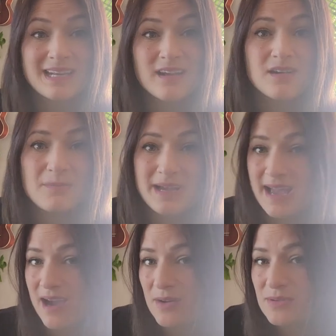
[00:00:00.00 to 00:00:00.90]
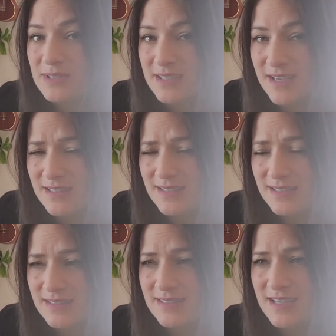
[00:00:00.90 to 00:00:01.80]
getting out of my house, I guess I
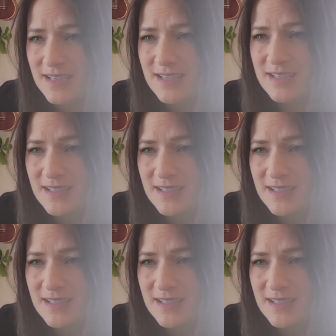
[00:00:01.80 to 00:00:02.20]
could say.